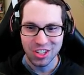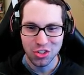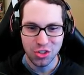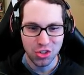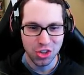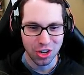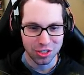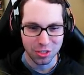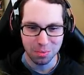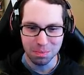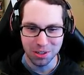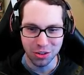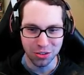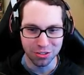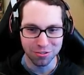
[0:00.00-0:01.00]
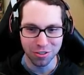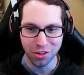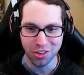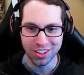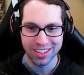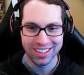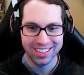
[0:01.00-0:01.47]
Just
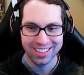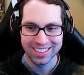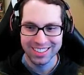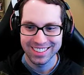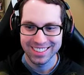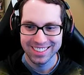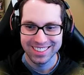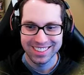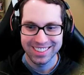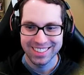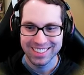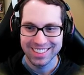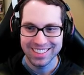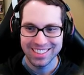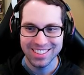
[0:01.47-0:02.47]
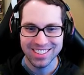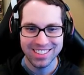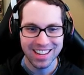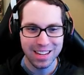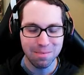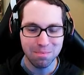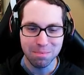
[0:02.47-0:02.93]
beautiful. It's
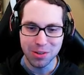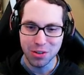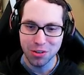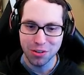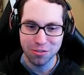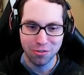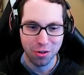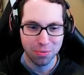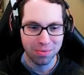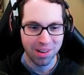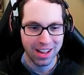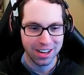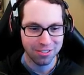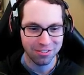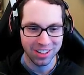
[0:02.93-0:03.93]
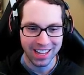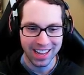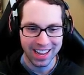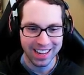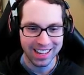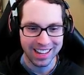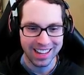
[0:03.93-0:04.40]
a beautiful plot of
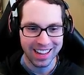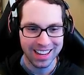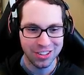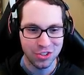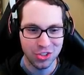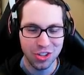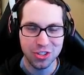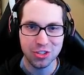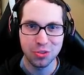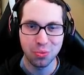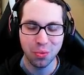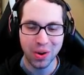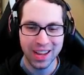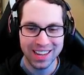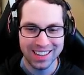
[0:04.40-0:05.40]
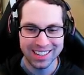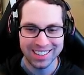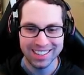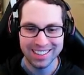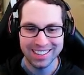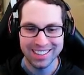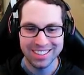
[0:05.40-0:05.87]
land. And just wait
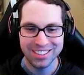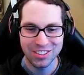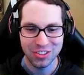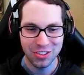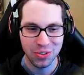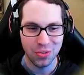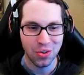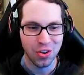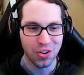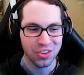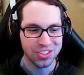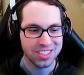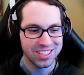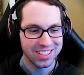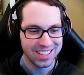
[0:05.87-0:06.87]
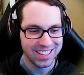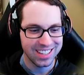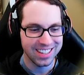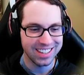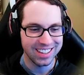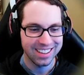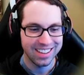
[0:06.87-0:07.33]
till you all
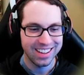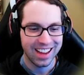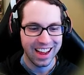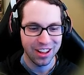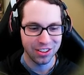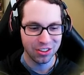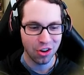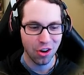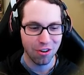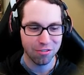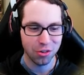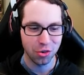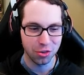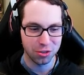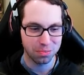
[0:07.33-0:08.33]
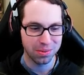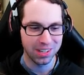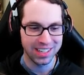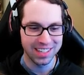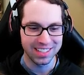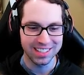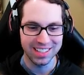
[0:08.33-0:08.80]
see how the golf course
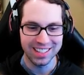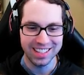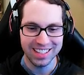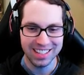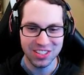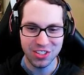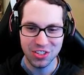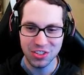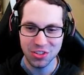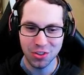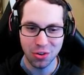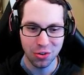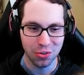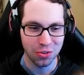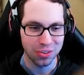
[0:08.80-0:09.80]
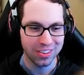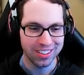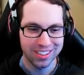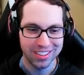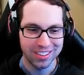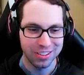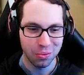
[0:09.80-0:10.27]
plays. It is so
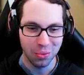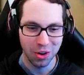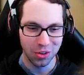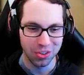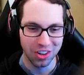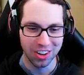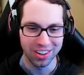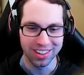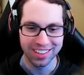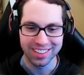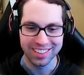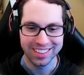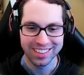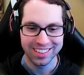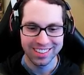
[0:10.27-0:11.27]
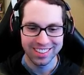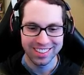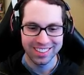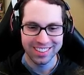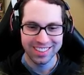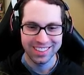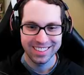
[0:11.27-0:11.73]
well done.
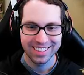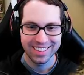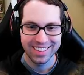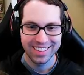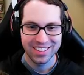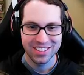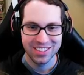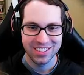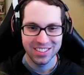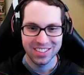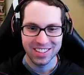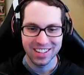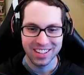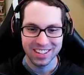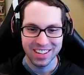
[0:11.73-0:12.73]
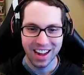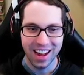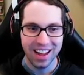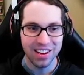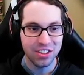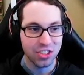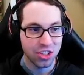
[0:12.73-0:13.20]
The,
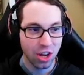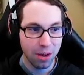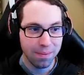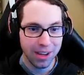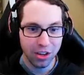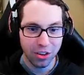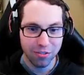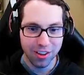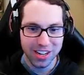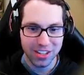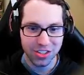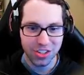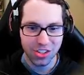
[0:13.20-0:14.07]
not uh, some elevation